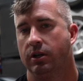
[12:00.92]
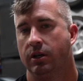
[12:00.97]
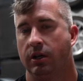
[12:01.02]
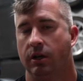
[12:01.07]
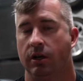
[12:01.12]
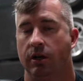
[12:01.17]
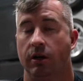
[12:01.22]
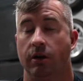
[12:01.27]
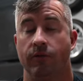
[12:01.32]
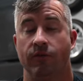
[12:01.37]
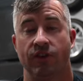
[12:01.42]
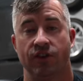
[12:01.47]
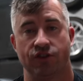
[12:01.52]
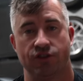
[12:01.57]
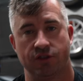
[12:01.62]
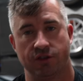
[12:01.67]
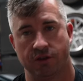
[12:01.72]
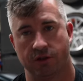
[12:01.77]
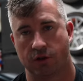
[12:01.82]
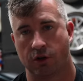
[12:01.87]

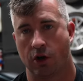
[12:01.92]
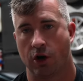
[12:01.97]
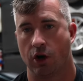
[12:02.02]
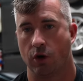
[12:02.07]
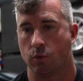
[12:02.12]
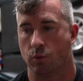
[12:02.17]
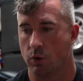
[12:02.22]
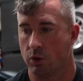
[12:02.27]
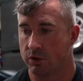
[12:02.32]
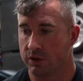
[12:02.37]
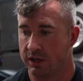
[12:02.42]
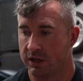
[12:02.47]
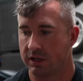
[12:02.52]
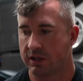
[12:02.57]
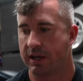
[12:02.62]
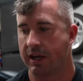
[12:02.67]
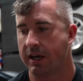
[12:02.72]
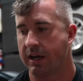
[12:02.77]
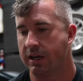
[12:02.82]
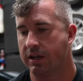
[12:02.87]
Eventually the car will get a
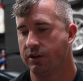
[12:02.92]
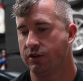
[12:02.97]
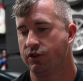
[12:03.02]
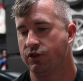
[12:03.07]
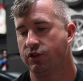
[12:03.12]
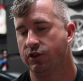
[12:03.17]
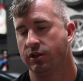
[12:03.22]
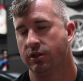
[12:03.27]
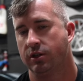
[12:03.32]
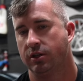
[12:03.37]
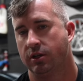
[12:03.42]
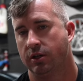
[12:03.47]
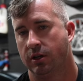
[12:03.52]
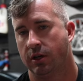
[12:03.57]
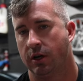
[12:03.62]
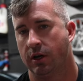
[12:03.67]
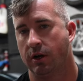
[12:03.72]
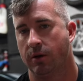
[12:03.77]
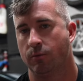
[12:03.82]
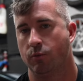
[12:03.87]
cage.
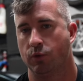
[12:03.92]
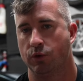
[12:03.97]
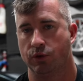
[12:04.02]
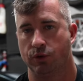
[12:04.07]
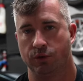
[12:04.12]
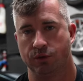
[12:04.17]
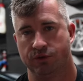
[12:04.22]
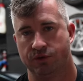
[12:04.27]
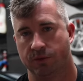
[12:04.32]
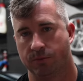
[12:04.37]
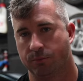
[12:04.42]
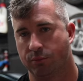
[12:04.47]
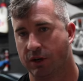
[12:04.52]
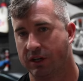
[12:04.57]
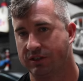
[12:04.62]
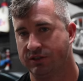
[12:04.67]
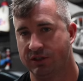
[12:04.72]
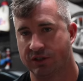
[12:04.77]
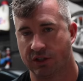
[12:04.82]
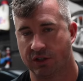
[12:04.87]
We'll do some
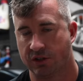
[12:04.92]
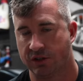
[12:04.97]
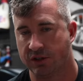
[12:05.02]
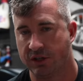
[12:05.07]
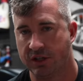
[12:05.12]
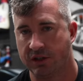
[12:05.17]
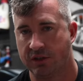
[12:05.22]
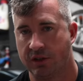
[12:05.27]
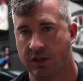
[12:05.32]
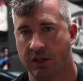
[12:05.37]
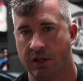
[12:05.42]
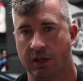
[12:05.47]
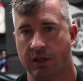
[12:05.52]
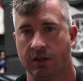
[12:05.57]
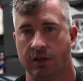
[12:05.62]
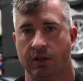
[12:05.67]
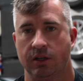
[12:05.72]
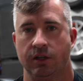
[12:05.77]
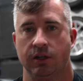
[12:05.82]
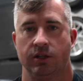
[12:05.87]
bracing underneath
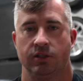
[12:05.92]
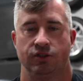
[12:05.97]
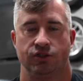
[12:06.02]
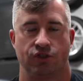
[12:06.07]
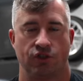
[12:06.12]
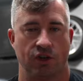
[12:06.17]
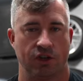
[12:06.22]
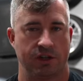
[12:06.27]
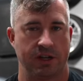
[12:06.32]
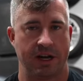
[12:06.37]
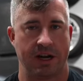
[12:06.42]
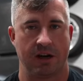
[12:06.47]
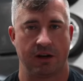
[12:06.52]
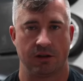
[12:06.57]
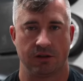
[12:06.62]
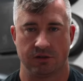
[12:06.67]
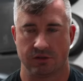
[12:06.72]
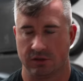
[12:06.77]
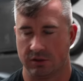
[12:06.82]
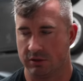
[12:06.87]
it, strut
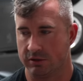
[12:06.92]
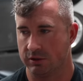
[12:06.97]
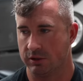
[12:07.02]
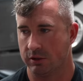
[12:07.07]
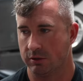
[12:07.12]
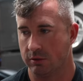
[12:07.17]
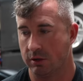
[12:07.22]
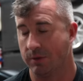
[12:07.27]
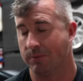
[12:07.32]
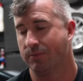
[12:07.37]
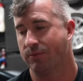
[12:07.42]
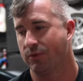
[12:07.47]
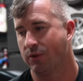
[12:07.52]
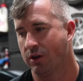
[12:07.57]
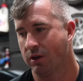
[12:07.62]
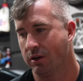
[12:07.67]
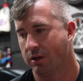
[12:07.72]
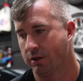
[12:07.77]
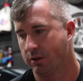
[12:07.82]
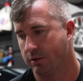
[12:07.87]
tire, you know, up
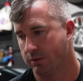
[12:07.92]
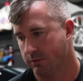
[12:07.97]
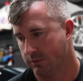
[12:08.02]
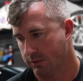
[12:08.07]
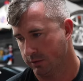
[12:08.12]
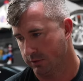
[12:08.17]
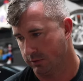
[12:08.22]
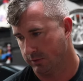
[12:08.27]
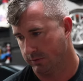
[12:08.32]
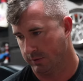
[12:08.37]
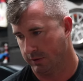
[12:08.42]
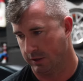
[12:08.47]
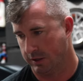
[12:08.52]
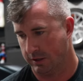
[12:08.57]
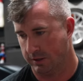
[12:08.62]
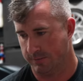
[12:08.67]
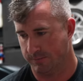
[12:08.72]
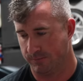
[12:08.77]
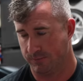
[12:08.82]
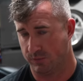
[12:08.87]
front,
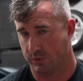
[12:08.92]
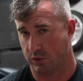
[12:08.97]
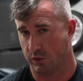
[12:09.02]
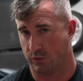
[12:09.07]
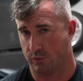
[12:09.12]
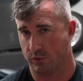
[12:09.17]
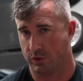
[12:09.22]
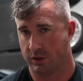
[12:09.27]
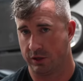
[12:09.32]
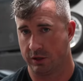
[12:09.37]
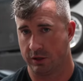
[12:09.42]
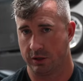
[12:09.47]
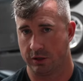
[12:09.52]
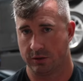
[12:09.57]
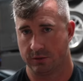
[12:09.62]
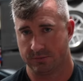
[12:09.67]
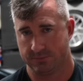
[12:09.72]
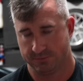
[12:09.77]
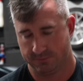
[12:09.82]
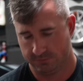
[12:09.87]
the
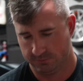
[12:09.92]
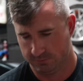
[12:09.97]
rear,